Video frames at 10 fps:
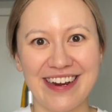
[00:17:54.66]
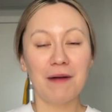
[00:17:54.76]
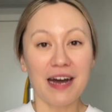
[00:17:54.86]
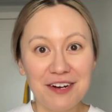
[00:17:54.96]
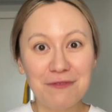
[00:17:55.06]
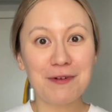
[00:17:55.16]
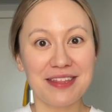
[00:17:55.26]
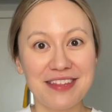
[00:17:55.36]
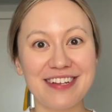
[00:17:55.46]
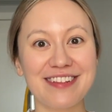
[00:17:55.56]
But
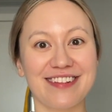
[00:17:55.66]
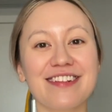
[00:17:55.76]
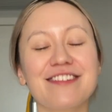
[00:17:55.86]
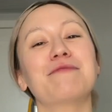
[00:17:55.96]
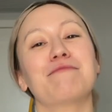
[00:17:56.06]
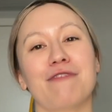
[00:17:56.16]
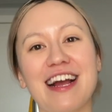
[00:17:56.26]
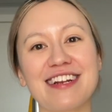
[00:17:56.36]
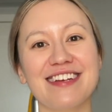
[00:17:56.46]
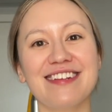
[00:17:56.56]
with consistent
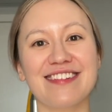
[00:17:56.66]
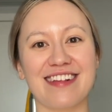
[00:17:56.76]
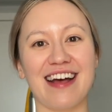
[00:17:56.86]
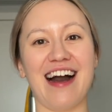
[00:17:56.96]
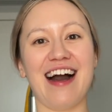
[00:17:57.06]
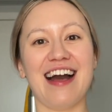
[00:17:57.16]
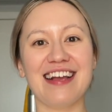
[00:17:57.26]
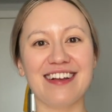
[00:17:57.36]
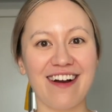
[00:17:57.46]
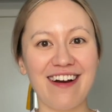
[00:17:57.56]
practice,
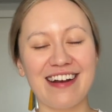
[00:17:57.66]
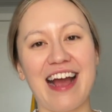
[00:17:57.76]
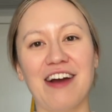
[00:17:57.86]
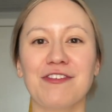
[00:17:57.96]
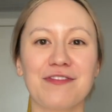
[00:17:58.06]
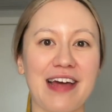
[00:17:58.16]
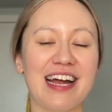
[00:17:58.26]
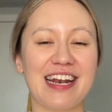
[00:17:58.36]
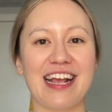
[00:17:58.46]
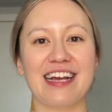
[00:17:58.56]
I got out of
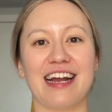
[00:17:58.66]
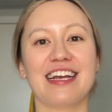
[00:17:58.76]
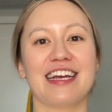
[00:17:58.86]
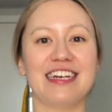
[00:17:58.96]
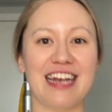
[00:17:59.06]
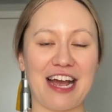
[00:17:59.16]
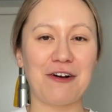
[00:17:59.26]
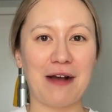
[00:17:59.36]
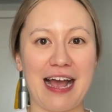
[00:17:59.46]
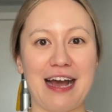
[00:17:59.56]
that and I can
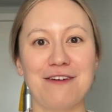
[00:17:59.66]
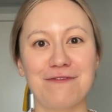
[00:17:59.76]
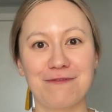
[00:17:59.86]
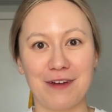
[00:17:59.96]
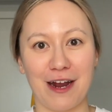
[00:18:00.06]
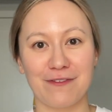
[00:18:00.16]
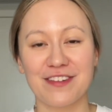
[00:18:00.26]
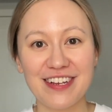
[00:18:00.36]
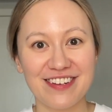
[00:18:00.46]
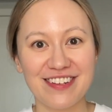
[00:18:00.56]
now have
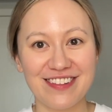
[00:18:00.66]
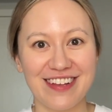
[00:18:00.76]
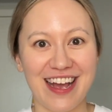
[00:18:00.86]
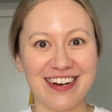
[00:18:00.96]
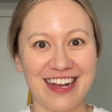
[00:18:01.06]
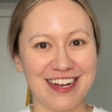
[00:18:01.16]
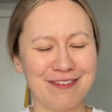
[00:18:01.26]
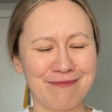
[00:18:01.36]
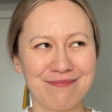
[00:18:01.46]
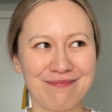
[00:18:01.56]
conversations at a